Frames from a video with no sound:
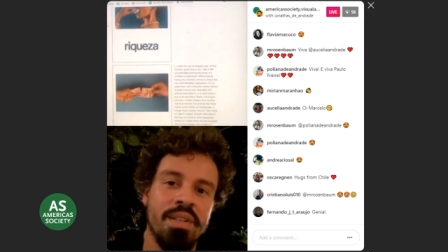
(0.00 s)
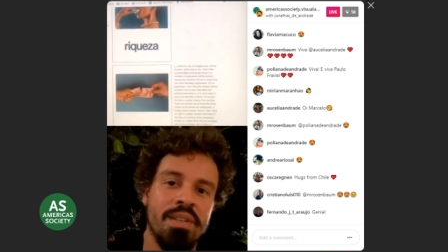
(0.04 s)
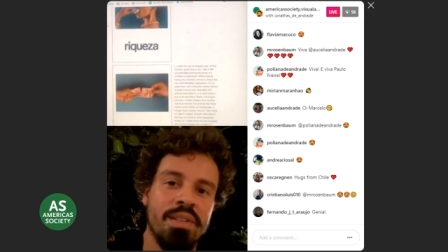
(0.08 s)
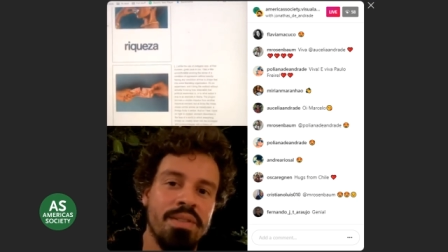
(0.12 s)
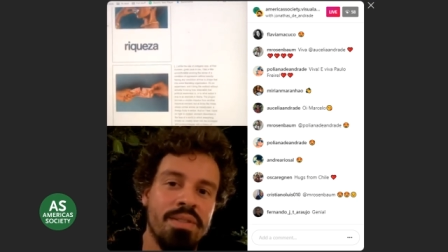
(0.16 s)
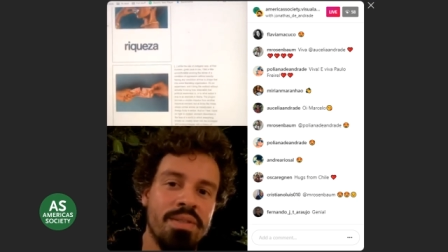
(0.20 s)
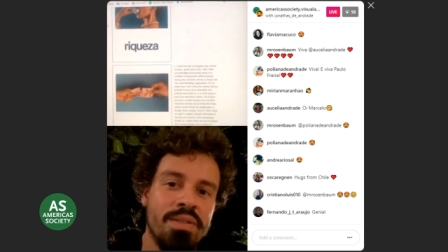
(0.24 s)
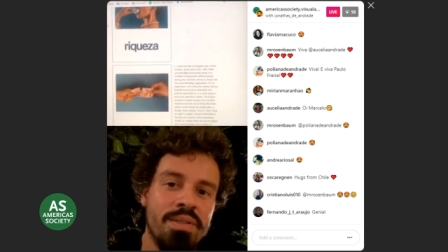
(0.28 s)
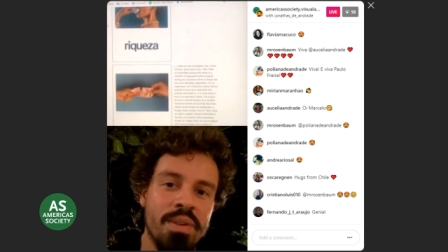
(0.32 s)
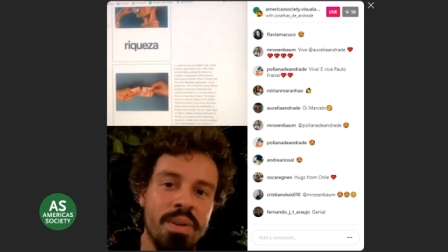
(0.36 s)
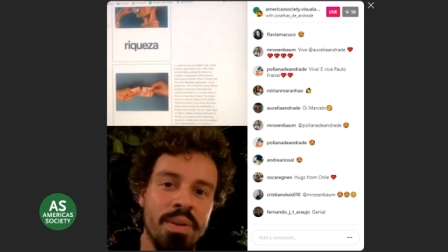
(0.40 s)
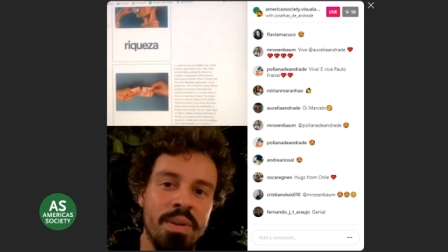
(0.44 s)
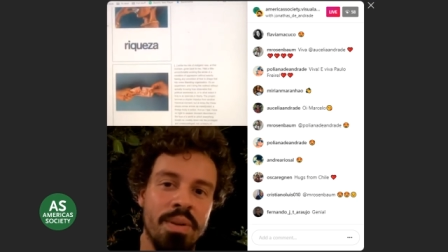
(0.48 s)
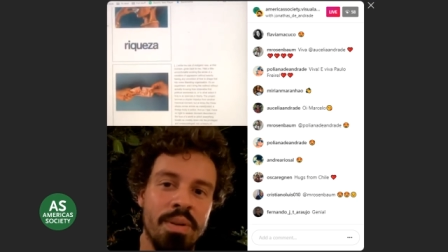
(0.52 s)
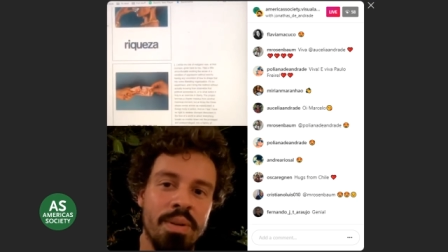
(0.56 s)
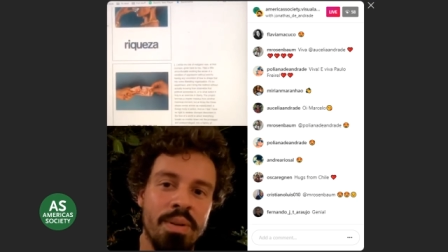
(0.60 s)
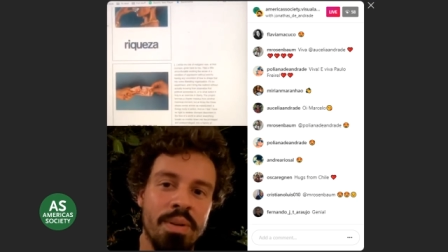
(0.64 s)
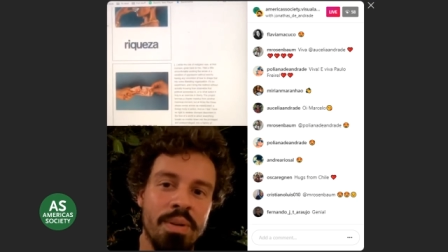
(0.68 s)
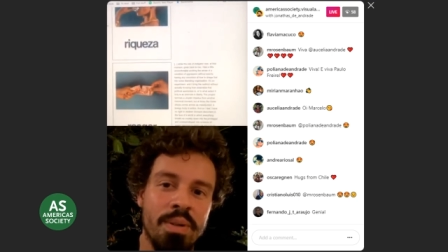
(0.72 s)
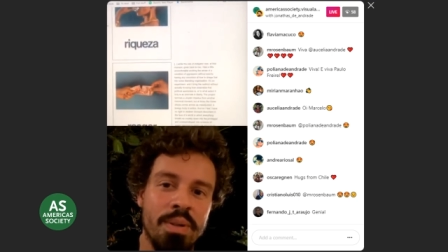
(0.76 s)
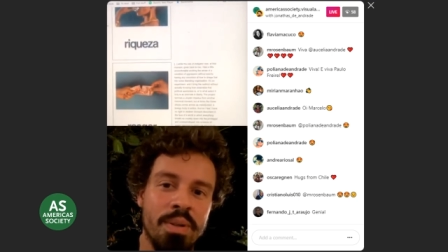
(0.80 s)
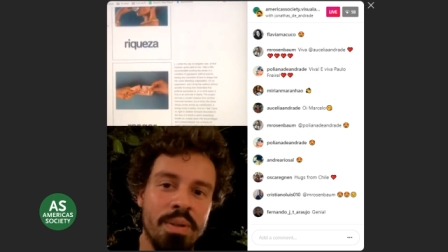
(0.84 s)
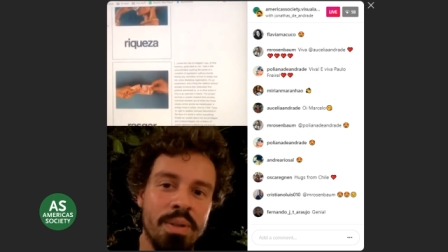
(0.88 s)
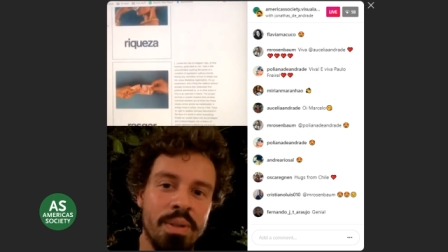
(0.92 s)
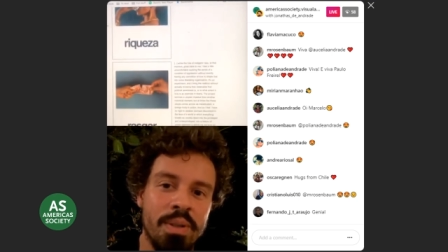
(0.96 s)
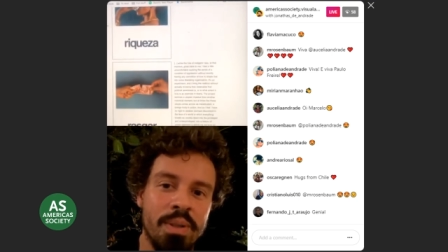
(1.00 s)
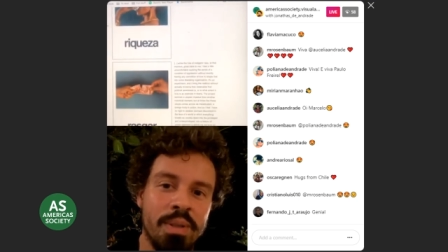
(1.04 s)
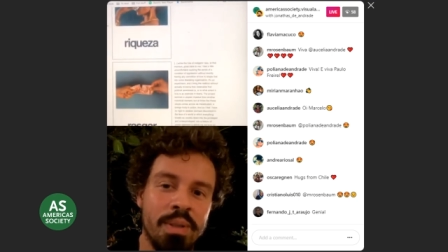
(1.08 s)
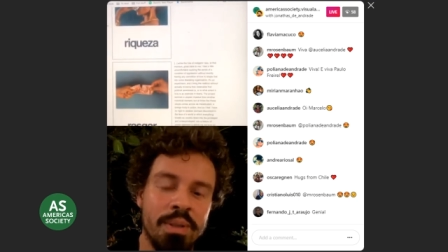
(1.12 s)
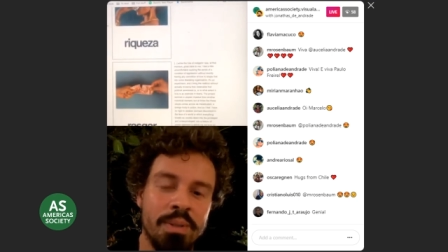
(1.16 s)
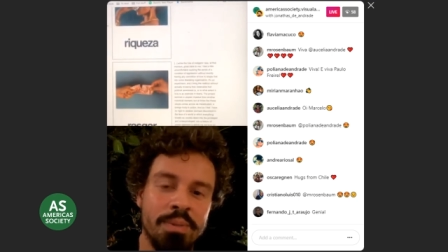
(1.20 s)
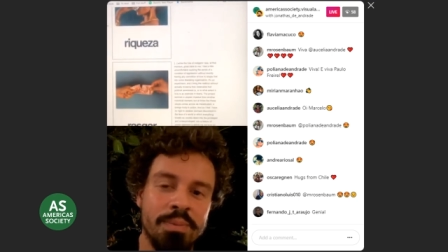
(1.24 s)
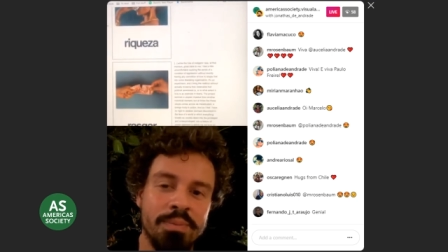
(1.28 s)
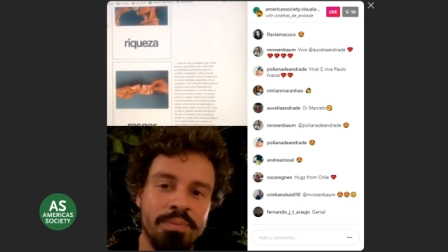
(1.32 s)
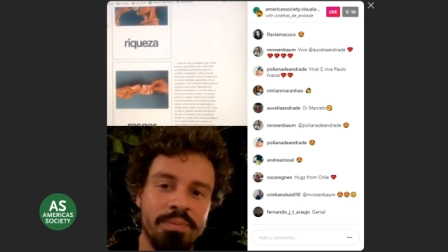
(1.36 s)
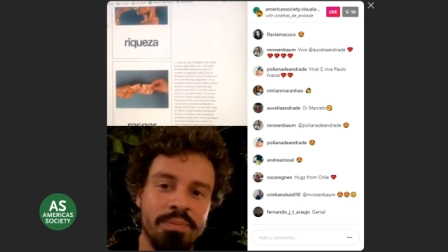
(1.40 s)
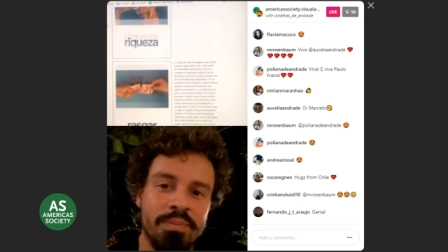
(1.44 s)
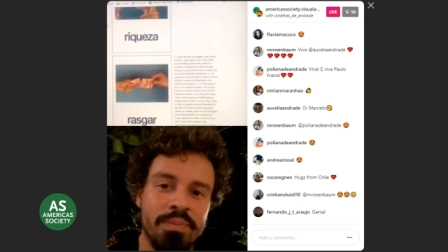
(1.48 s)

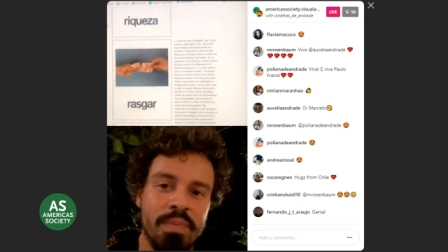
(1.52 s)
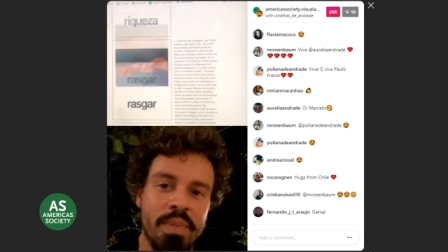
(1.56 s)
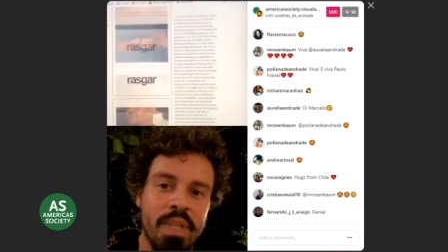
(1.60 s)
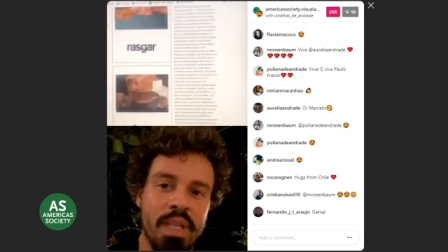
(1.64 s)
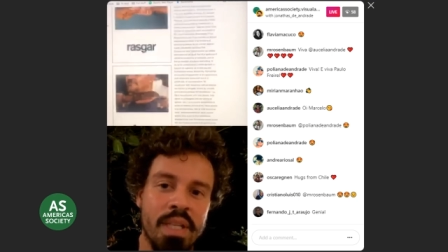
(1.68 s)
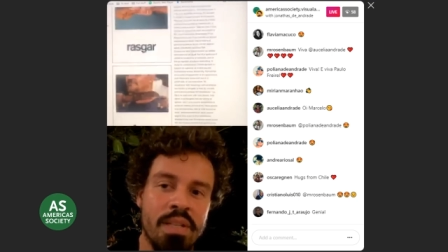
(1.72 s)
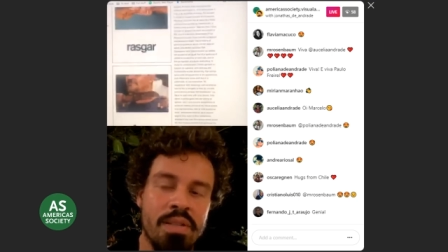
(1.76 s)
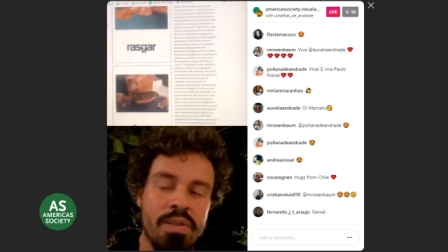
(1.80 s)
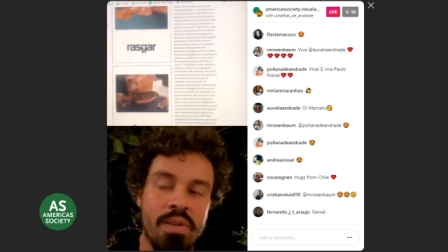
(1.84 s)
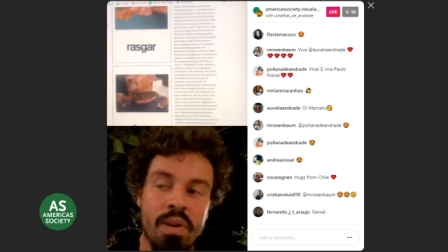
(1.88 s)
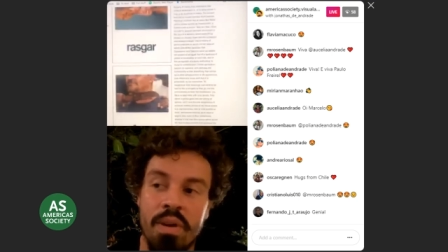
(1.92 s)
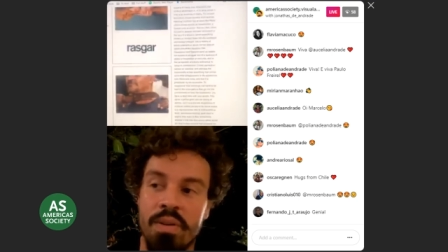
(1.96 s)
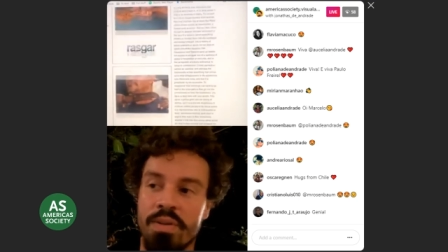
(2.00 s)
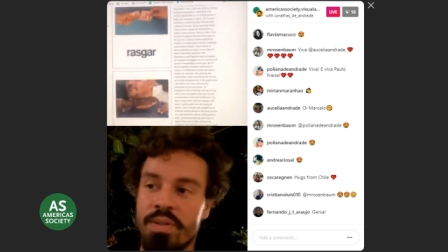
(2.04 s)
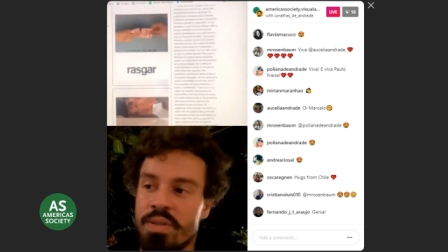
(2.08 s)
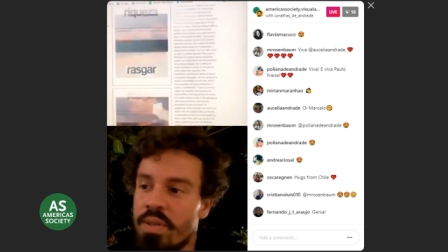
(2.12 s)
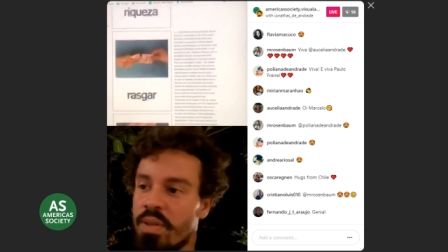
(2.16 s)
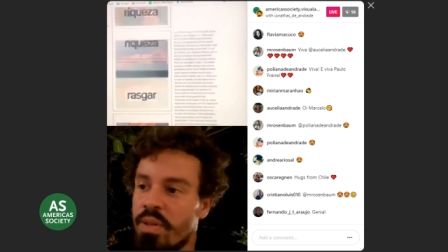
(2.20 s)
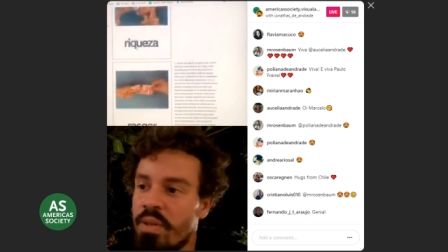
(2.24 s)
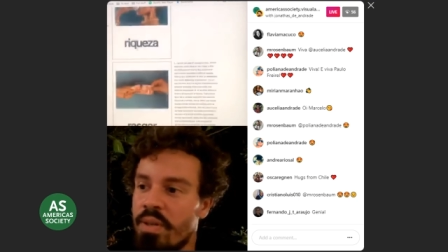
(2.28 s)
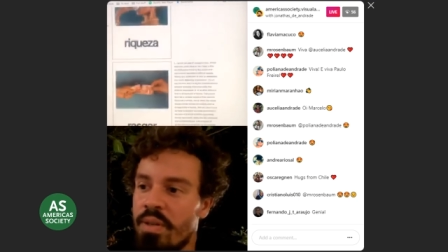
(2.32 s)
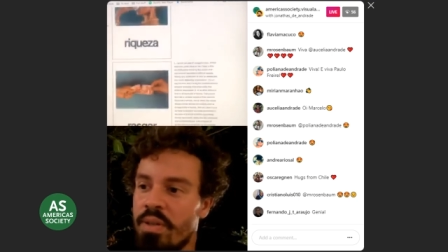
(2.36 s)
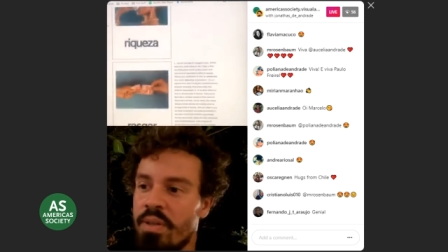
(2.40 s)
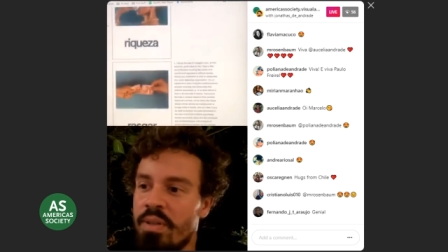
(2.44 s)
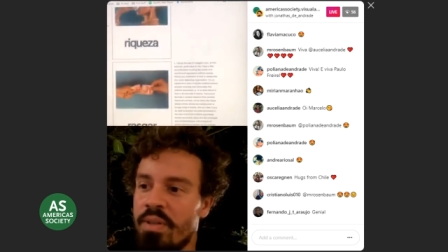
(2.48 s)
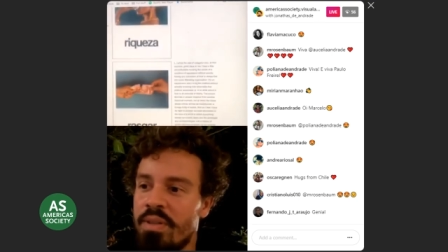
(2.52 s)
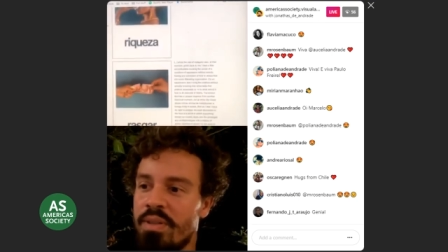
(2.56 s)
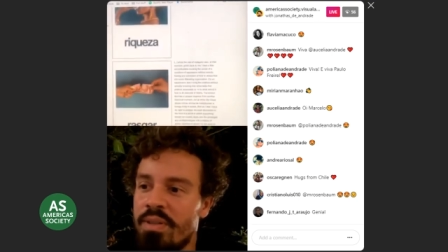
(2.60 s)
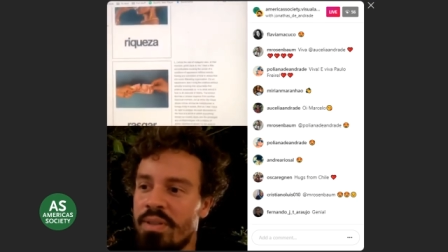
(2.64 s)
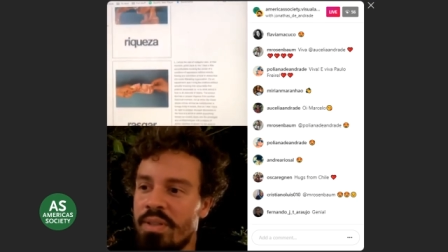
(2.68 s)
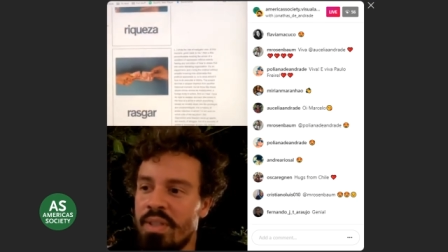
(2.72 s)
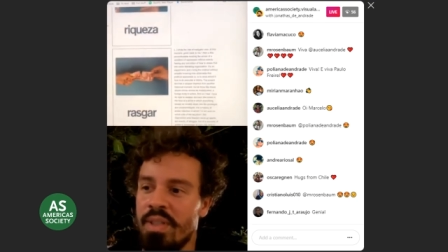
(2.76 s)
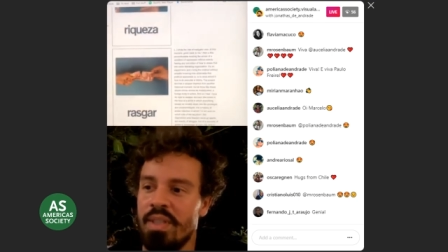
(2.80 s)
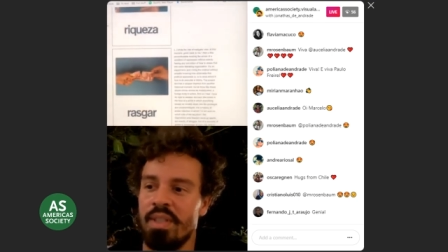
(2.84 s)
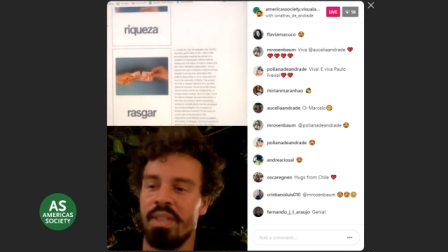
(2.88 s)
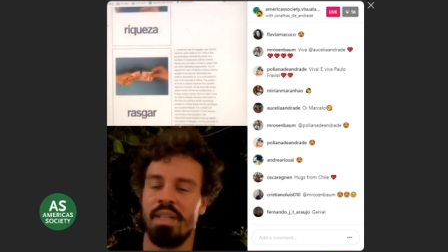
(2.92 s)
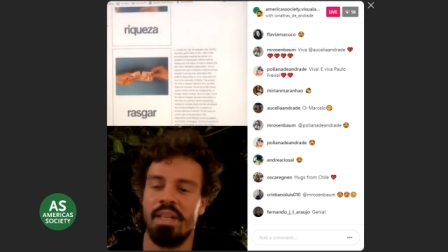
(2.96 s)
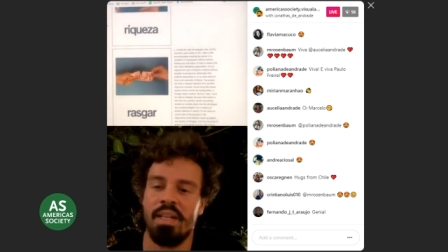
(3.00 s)
So it's also
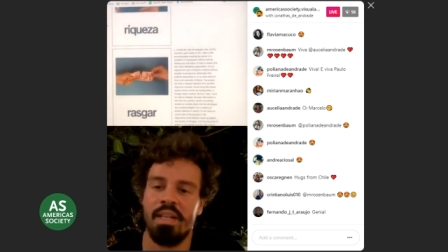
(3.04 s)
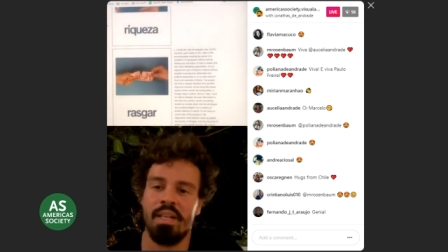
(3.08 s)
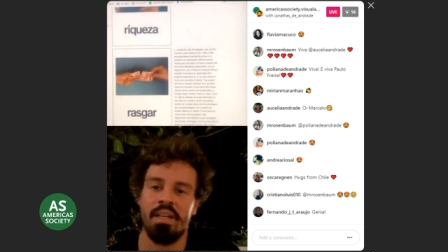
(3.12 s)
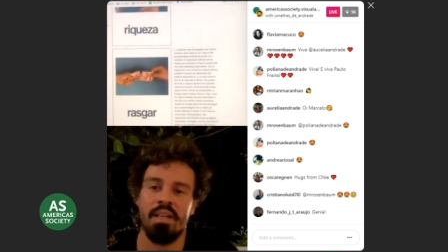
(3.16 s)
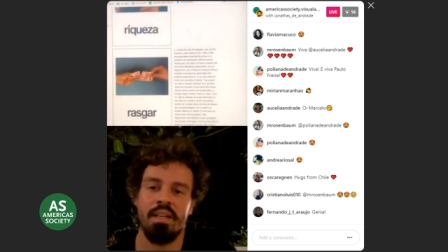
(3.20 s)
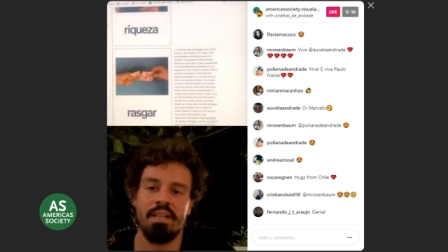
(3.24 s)
mm-hmm.